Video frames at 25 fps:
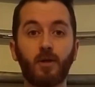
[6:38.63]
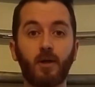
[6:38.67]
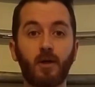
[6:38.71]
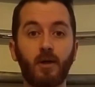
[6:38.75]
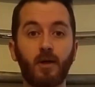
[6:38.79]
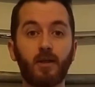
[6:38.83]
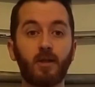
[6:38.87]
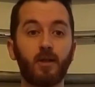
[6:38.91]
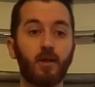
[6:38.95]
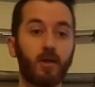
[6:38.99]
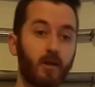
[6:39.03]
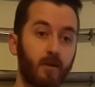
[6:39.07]
to
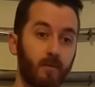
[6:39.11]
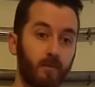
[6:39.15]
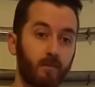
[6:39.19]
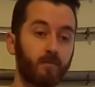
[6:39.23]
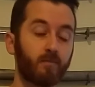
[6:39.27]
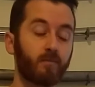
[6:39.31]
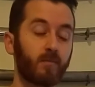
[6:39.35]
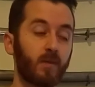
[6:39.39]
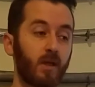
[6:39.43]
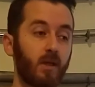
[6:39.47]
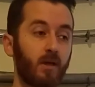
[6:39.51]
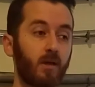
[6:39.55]
the
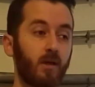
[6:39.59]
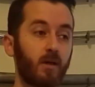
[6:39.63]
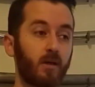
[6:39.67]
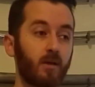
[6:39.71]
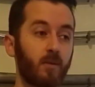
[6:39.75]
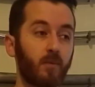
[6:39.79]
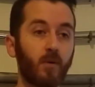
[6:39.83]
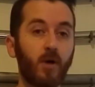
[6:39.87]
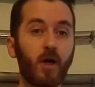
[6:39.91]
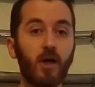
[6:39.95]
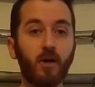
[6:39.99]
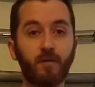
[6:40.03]

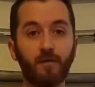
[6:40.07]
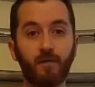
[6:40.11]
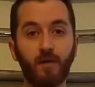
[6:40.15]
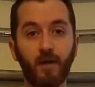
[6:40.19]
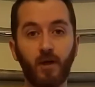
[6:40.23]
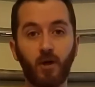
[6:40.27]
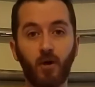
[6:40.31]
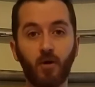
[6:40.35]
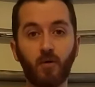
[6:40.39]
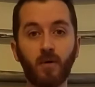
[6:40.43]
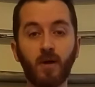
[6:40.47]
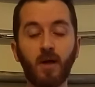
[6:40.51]
prior
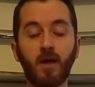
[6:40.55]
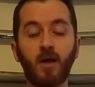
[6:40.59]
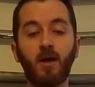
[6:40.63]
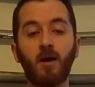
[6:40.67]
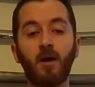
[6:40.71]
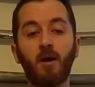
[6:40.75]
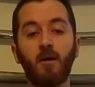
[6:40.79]
video,